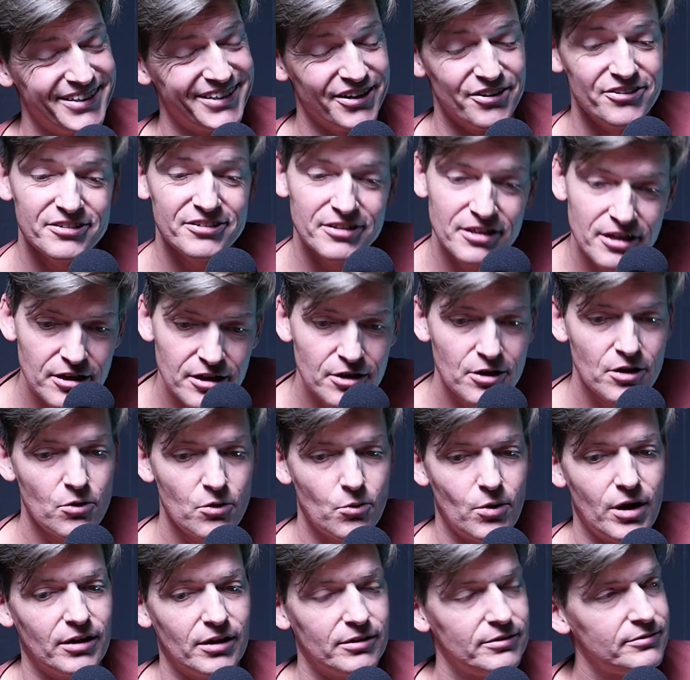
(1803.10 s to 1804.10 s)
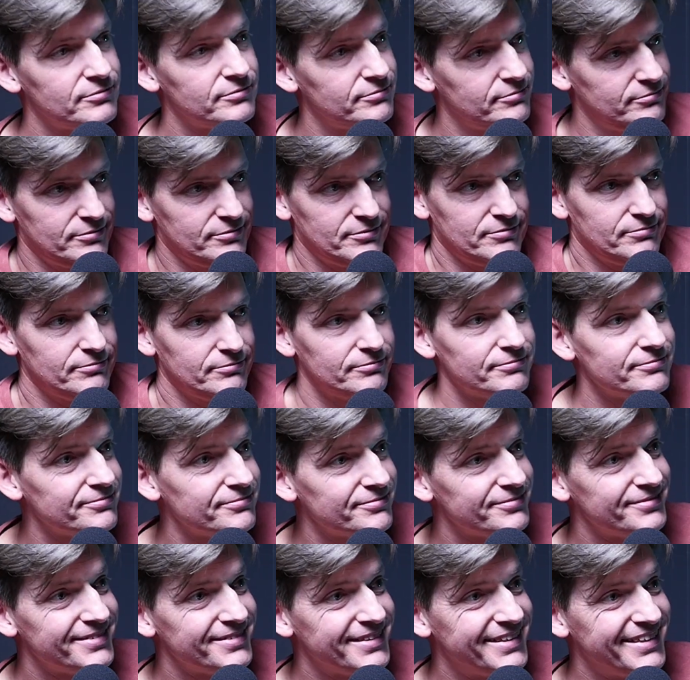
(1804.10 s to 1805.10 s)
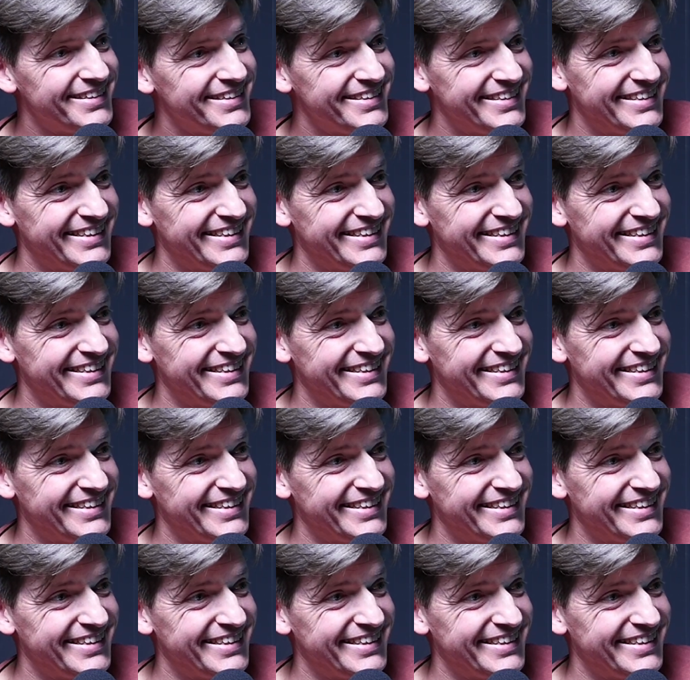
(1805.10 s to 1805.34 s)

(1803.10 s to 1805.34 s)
You know, well, Convinced you.